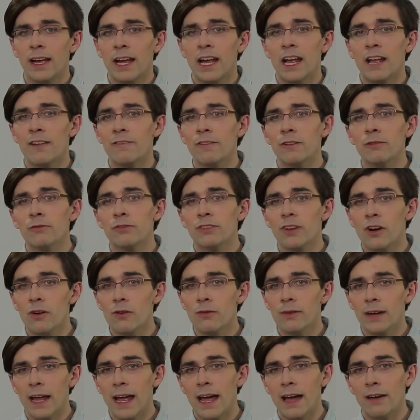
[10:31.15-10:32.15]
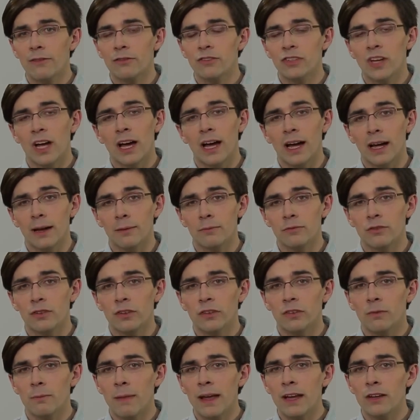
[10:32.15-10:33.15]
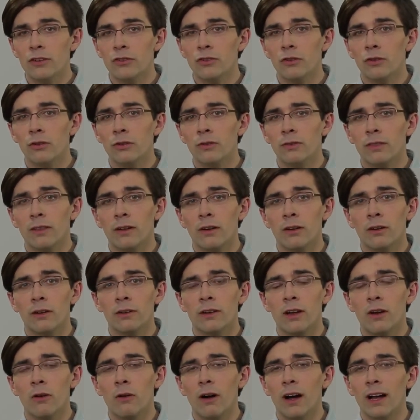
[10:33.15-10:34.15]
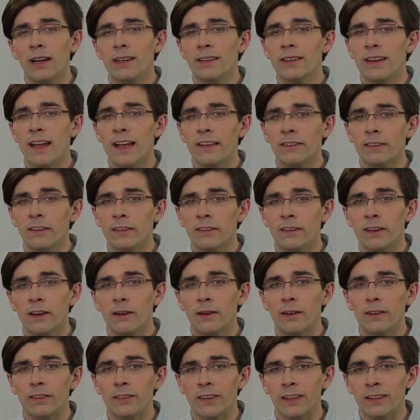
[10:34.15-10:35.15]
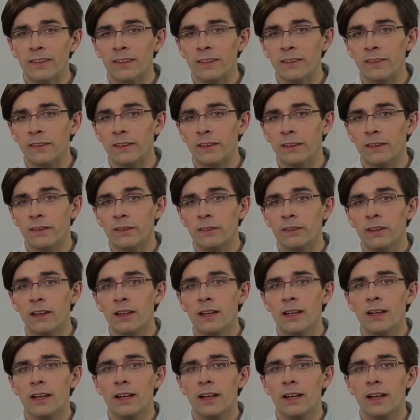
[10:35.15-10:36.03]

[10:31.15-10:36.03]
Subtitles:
If you don't have time, just make sure there are no unnecessary sentences